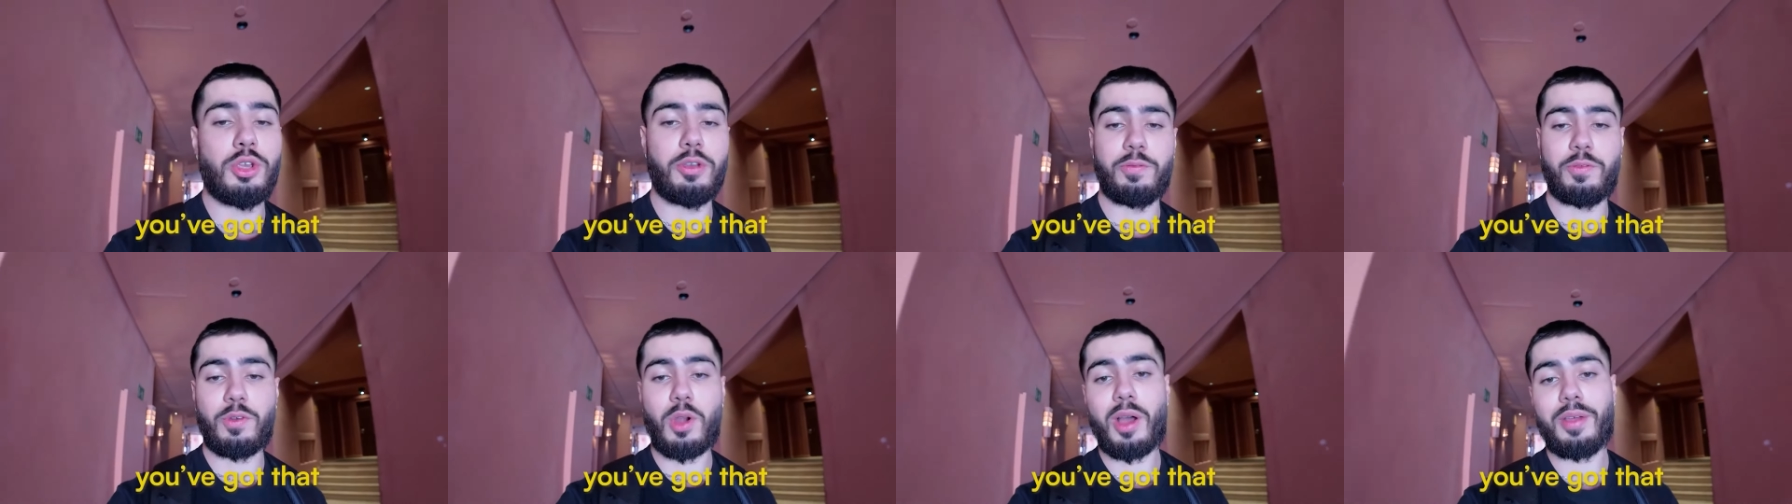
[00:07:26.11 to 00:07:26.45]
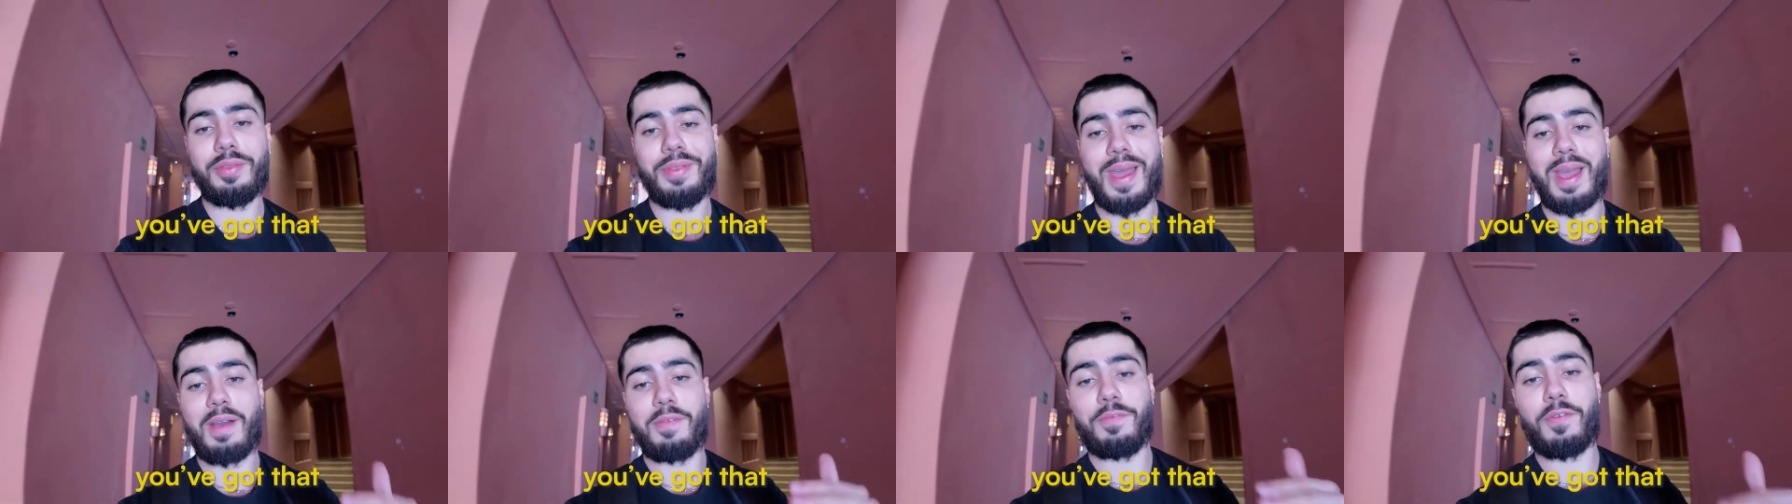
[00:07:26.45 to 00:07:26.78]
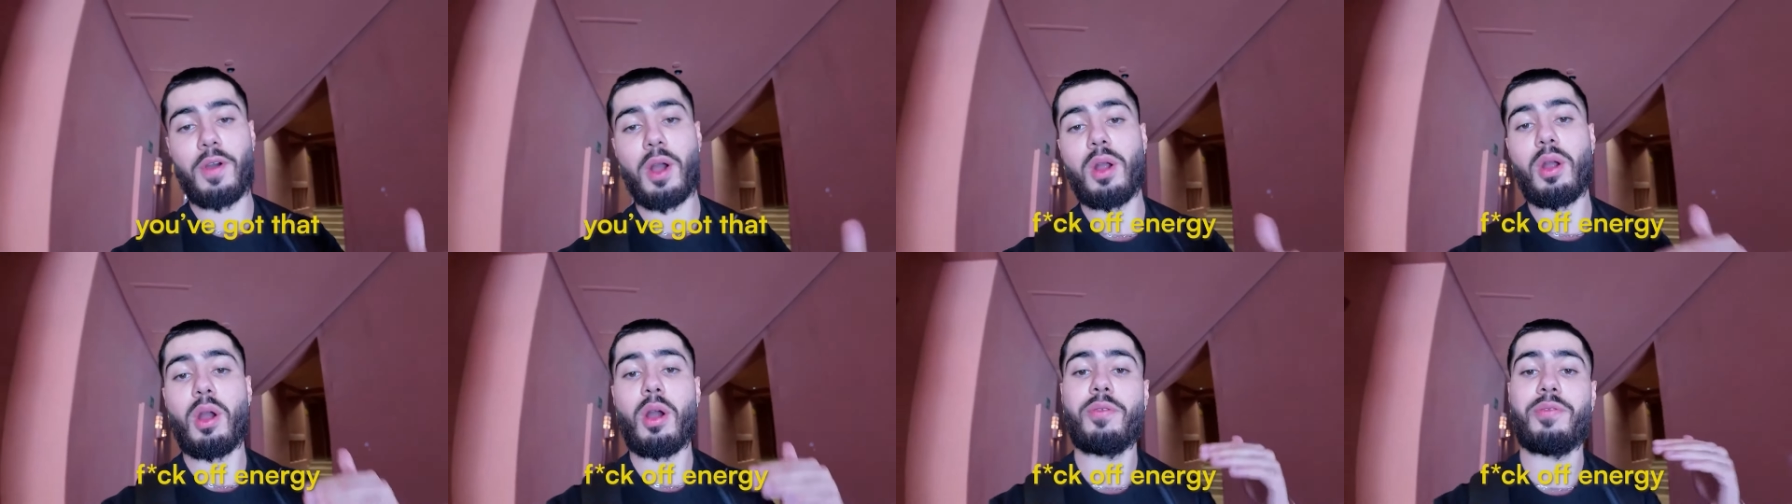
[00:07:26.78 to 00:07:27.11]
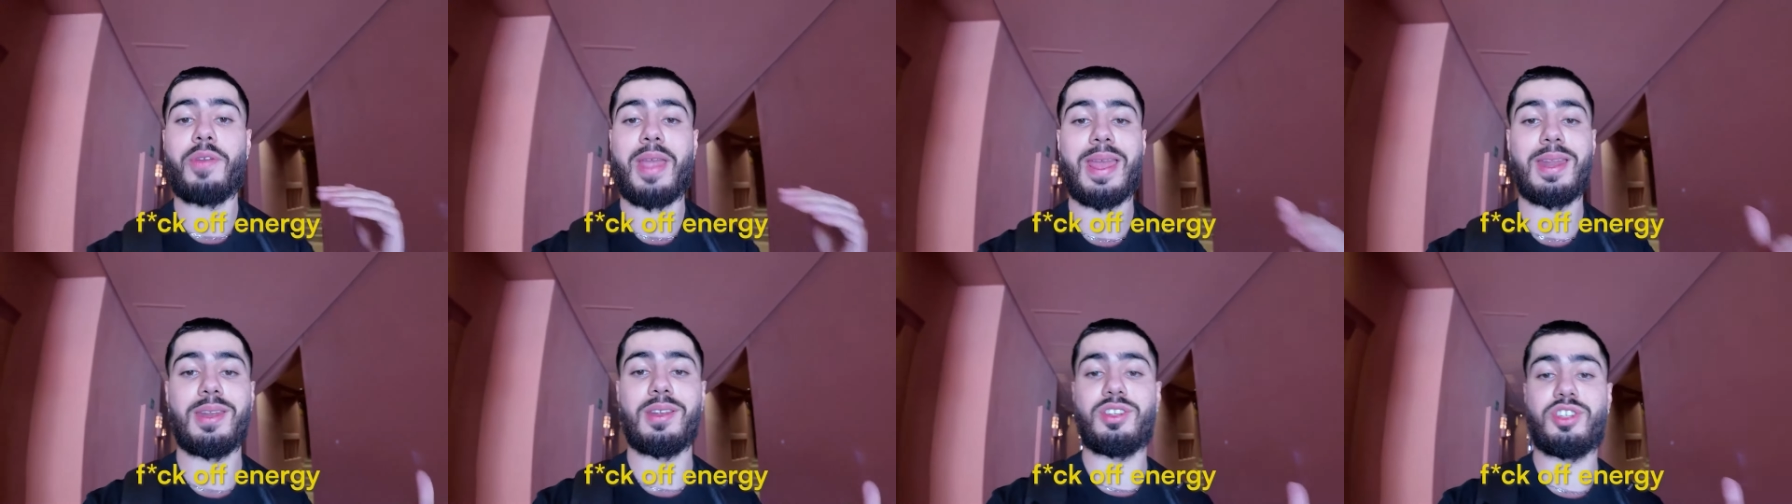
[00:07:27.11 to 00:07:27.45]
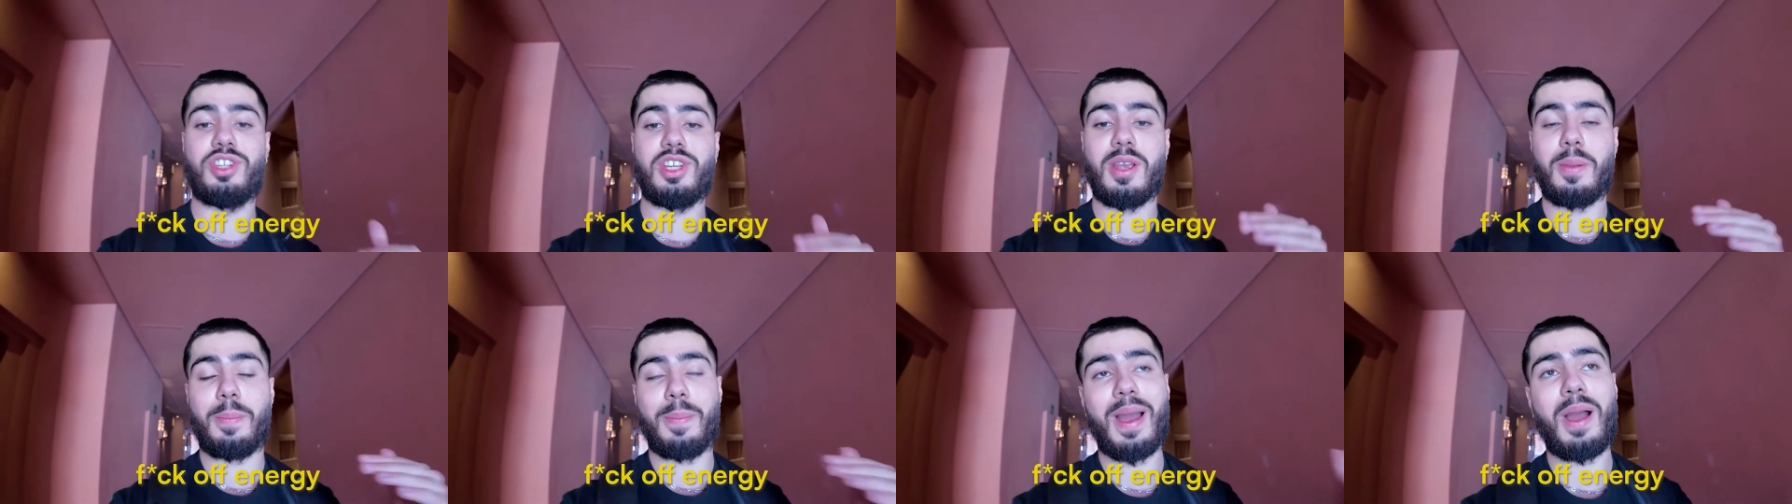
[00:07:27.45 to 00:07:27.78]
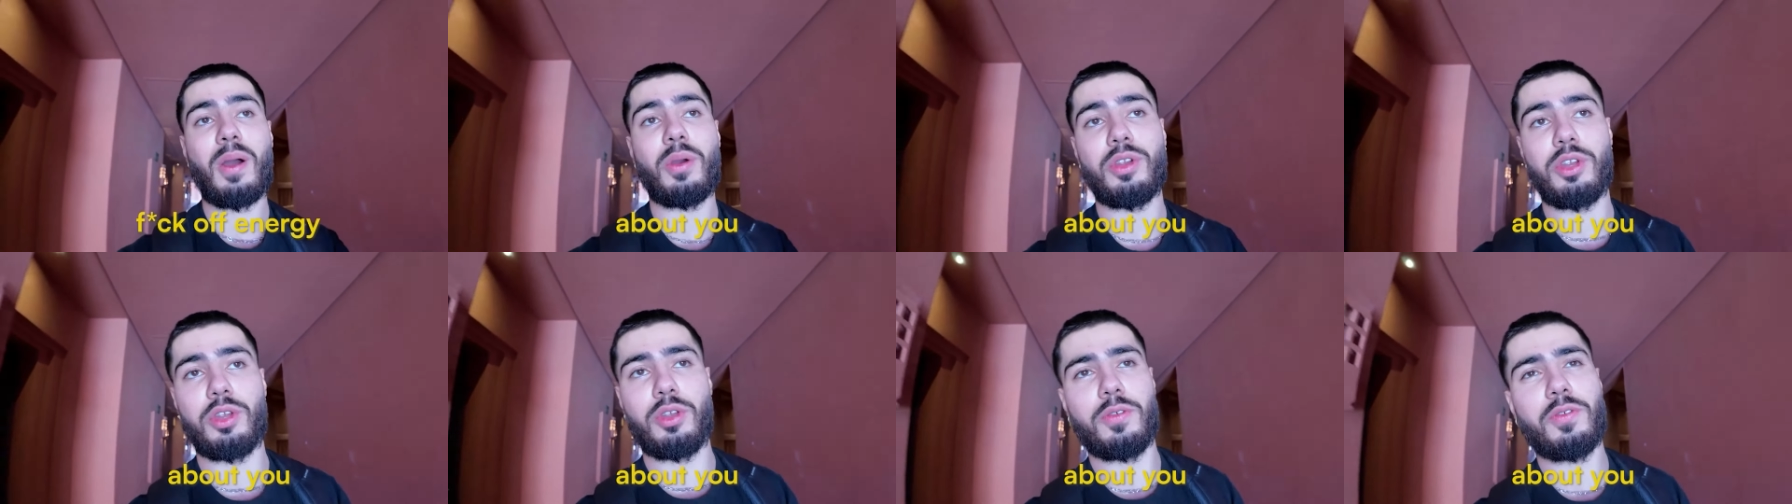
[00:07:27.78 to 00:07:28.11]
you've got that fuck off energy
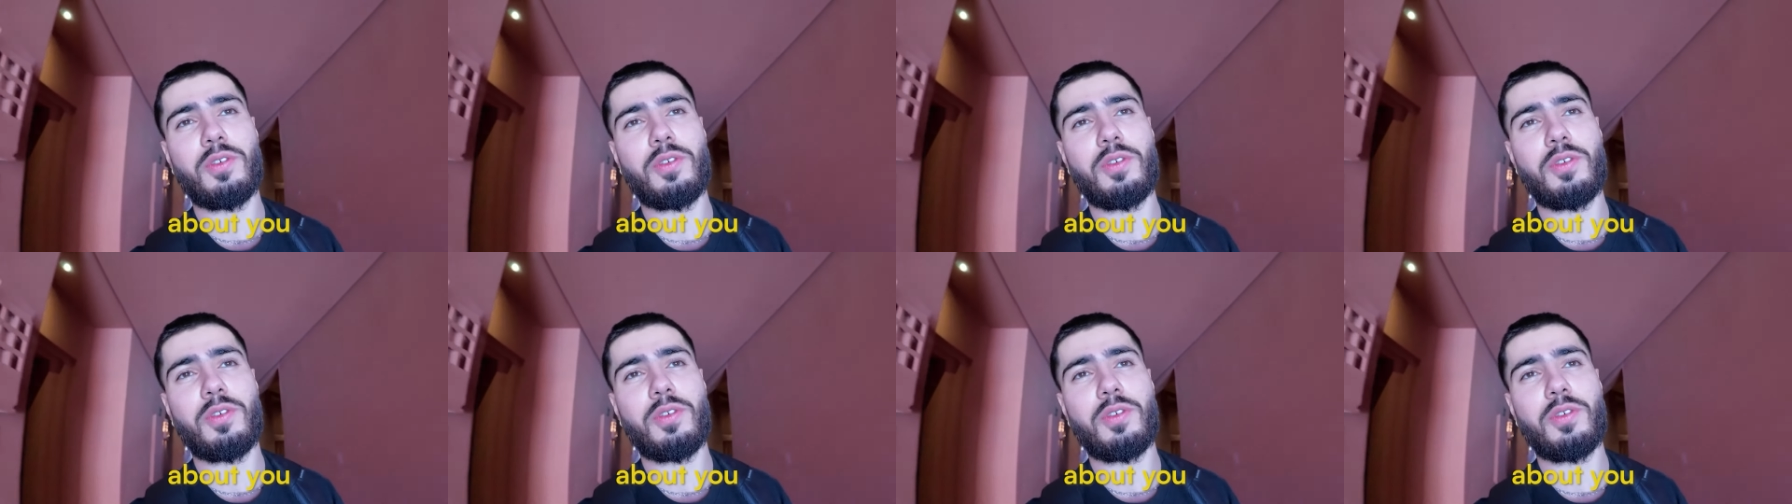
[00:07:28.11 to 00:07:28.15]
about you.